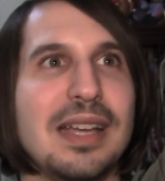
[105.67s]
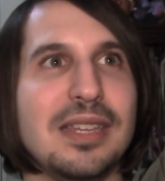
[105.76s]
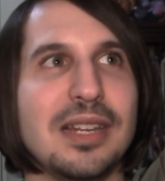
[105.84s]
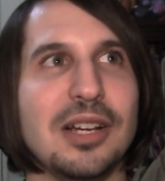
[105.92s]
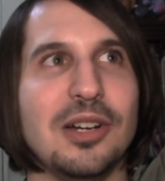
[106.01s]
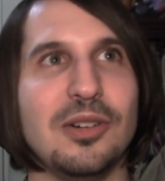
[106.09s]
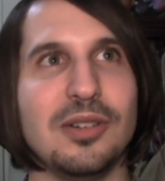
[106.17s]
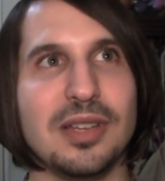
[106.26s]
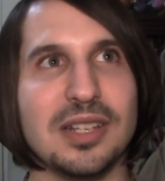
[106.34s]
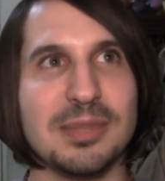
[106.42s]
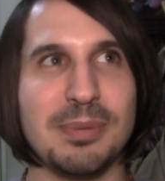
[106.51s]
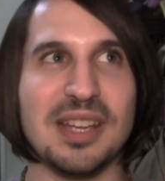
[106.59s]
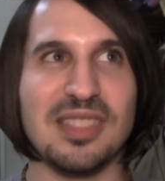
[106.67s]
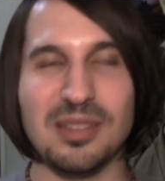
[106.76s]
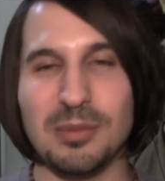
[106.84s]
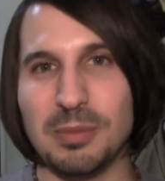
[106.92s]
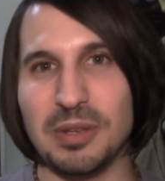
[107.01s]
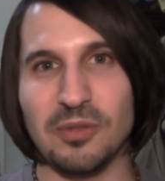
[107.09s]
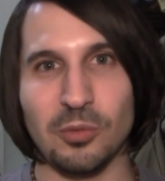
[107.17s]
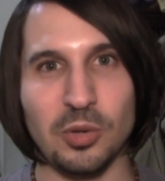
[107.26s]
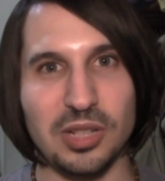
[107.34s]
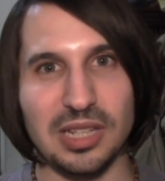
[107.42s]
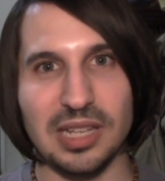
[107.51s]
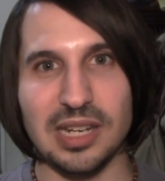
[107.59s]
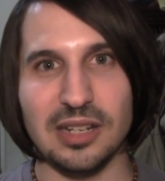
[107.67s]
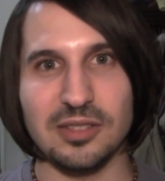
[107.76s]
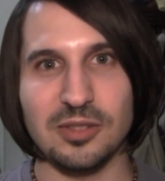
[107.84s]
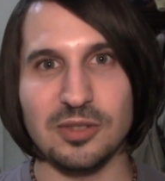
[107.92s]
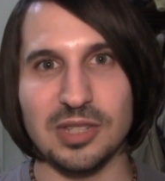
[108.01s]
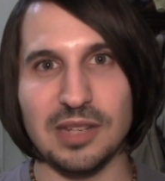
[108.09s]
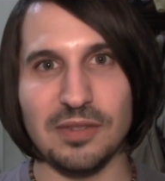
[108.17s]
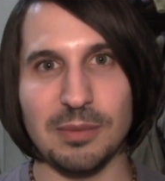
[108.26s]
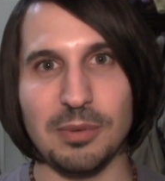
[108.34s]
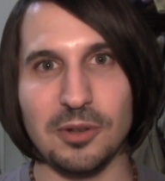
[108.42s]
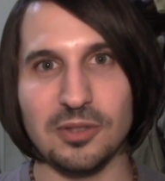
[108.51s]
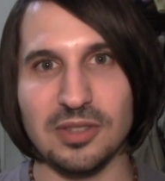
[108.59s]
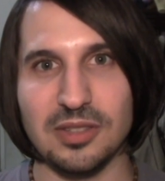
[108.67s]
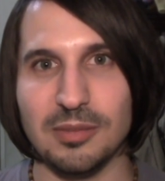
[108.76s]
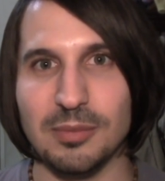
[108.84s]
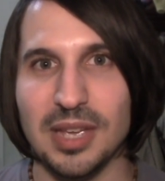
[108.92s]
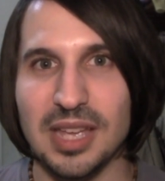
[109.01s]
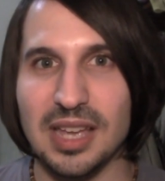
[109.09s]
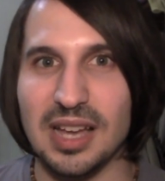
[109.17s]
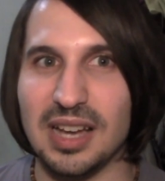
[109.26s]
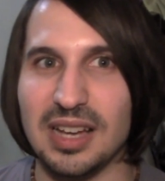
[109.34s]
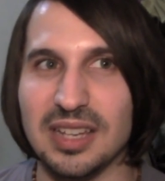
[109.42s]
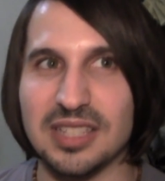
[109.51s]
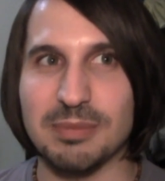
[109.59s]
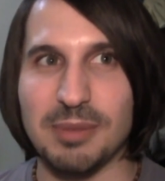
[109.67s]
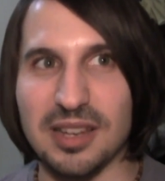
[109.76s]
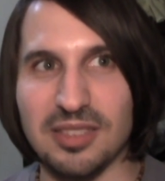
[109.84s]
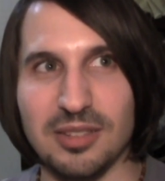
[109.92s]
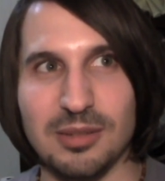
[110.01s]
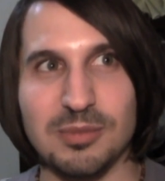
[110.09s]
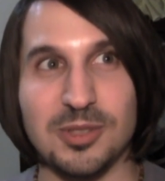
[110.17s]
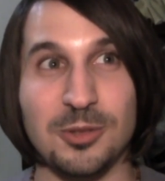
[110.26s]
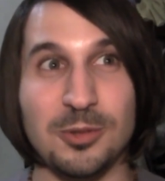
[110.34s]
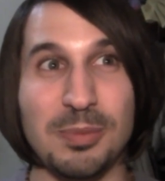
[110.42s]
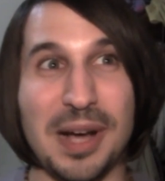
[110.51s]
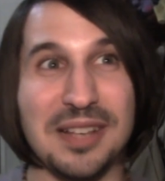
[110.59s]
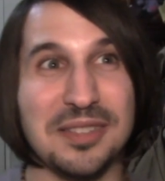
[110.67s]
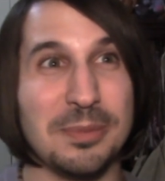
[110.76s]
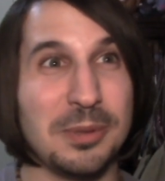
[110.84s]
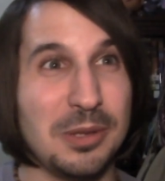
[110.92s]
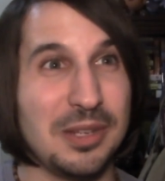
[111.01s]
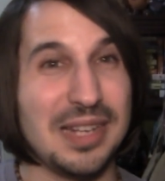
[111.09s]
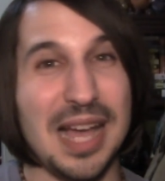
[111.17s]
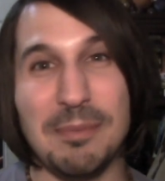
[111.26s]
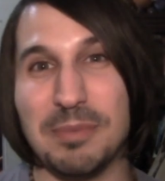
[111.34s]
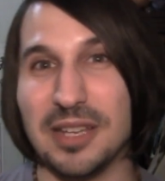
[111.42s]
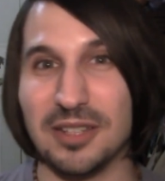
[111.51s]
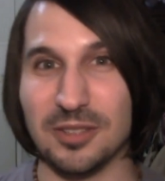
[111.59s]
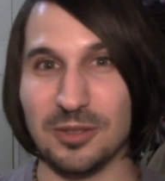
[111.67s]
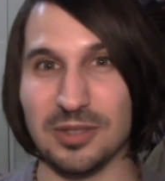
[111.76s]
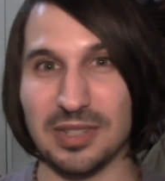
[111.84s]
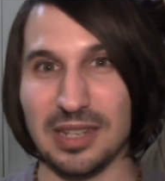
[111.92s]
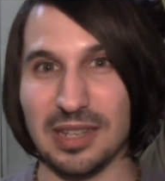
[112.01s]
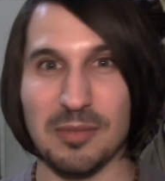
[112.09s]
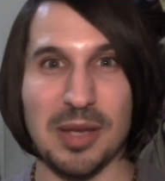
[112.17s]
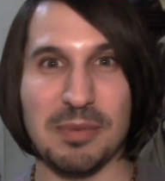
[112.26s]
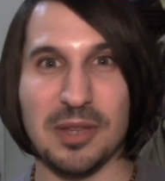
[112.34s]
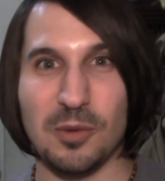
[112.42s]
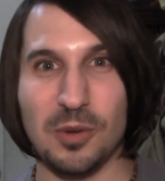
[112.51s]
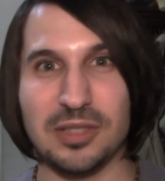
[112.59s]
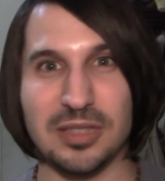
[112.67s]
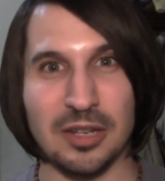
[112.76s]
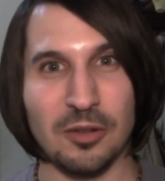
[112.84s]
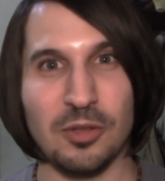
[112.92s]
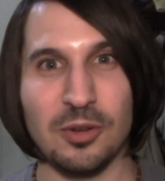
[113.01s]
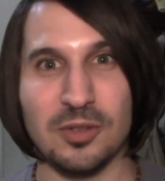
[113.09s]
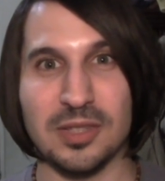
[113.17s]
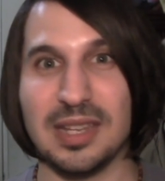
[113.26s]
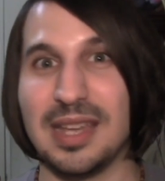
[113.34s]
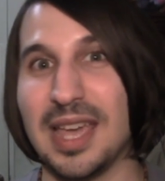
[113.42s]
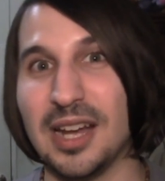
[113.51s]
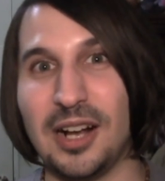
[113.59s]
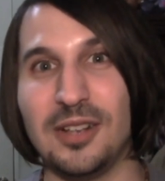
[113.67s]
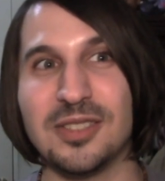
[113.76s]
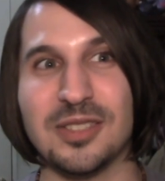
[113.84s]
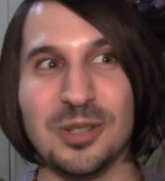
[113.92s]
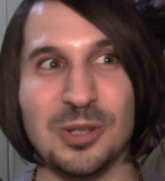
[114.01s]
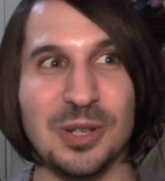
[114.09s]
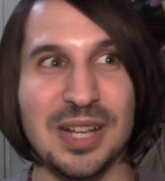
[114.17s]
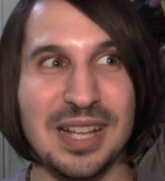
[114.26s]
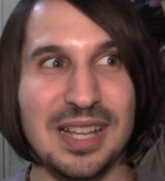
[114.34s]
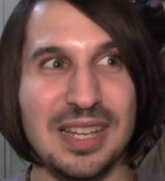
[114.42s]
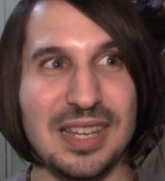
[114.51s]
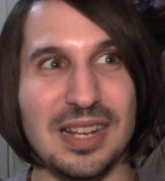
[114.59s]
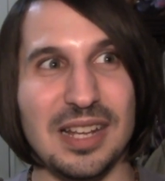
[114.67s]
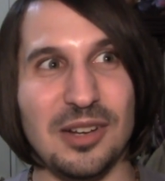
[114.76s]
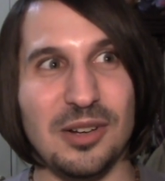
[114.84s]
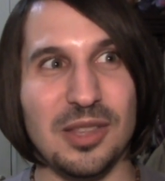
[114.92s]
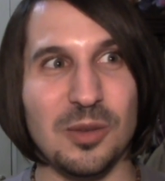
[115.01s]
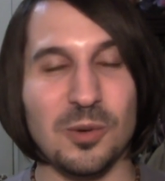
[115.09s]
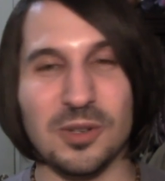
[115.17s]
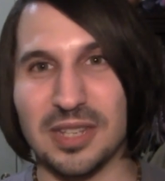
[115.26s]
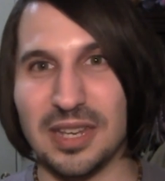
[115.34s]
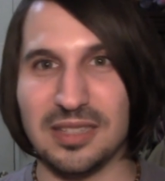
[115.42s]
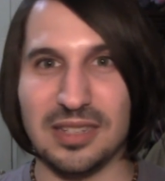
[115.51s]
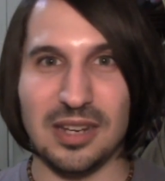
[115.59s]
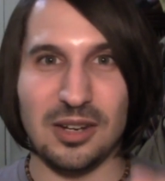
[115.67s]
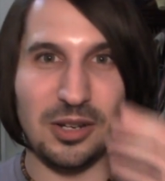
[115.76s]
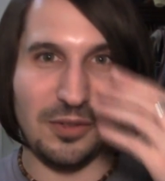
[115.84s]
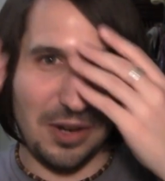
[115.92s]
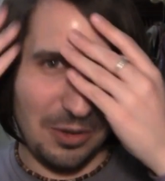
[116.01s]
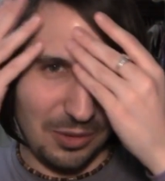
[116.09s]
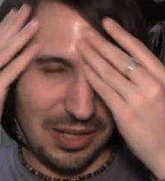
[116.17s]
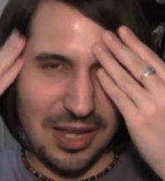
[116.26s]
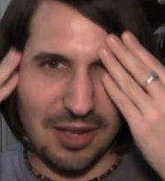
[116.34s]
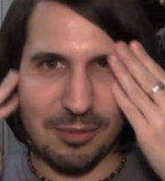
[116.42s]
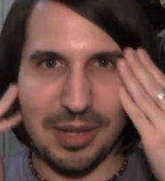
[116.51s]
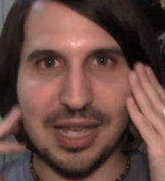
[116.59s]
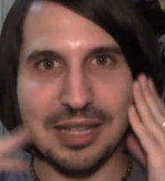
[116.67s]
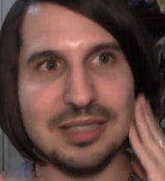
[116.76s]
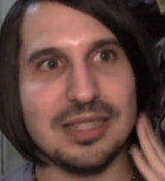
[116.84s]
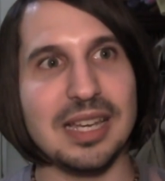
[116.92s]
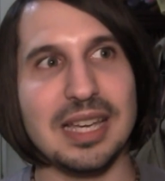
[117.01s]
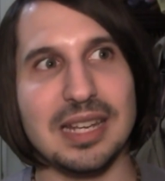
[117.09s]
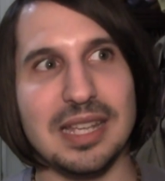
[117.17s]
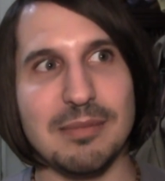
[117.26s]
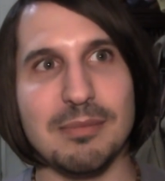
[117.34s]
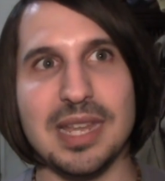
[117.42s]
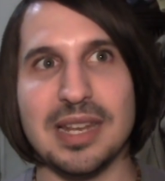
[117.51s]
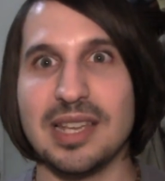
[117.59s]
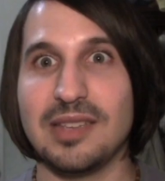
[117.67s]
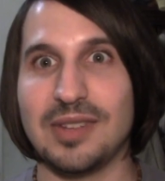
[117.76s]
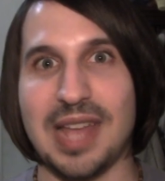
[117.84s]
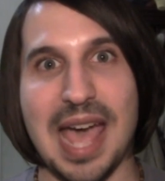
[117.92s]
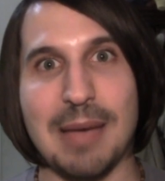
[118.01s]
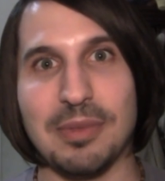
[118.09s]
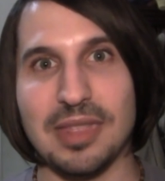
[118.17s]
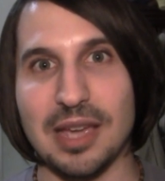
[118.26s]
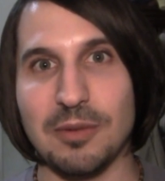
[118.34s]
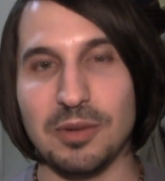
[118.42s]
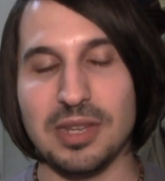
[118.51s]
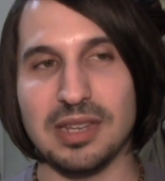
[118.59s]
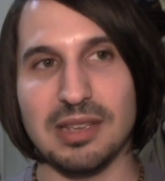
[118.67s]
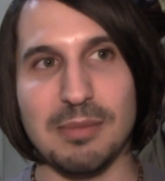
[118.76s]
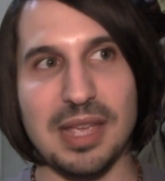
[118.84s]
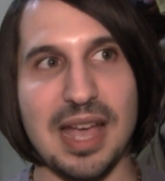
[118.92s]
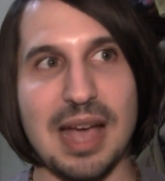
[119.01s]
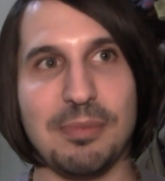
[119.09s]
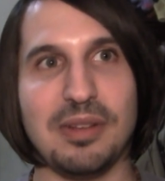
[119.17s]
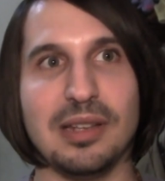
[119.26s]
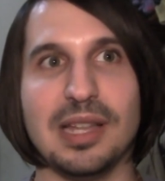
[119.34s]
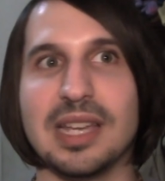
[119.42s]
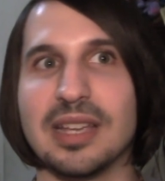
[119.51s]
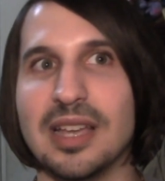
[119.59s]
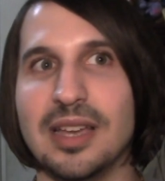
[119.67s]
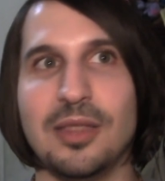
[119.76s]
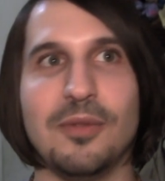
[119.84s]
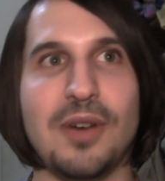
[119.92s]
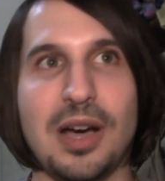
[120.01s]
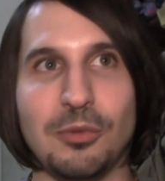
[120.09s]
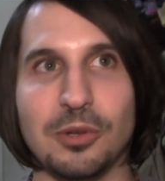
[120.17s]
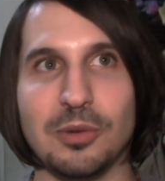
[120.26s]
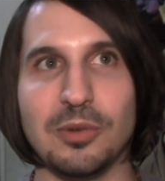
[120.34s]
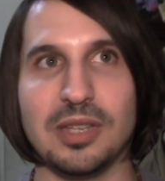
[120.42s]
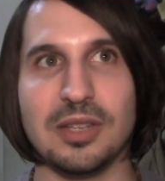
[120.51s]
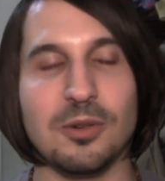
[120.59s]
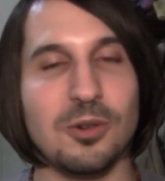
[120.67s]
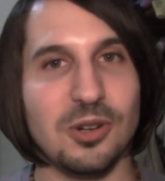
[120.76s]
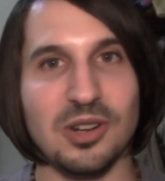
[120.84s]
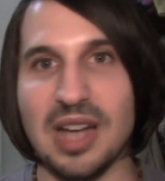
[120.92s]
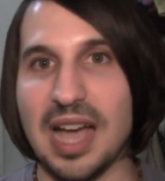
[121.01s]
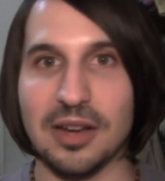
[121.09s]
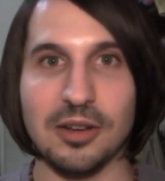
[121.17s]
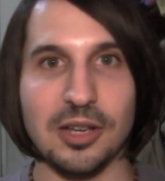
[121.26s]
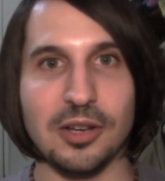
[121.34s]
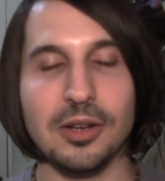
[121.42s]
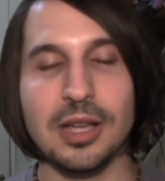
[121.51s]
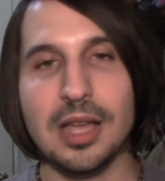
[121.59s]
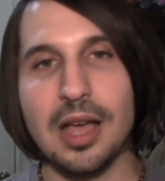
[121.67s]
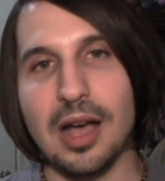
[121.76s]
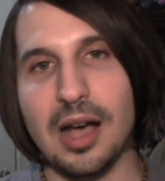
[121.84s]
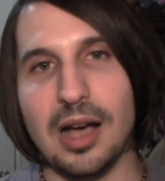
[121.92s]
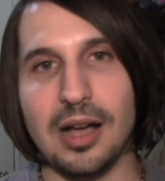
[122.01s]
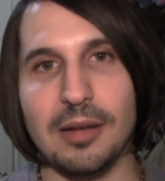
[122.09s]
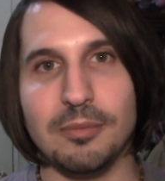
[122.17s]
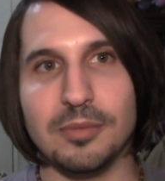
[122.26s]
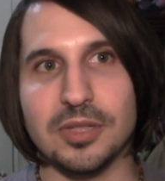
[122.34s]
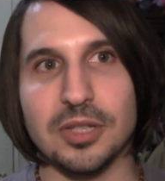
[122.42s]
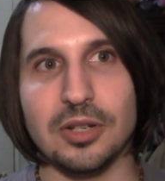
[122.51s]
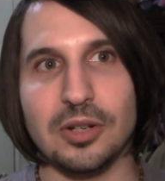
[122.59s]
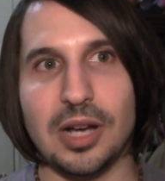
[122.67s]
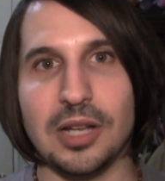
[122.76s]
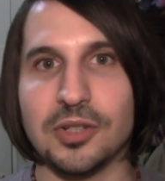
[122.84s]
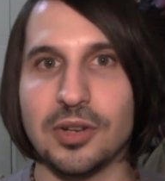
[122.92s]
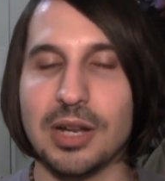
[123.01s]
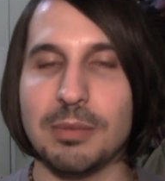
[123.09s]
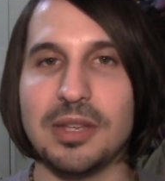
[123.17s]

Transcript: you know, expect them to be really late on Tuesday if I post them. Uh, expect them to possibly not be on Tuesday. They might be on Wednesday or Thursday. And also, you know, in the worst case scenario, if I really have my hands tied, it may not even happen that week. It may happen like the following week or I don't know. Um, so I'll try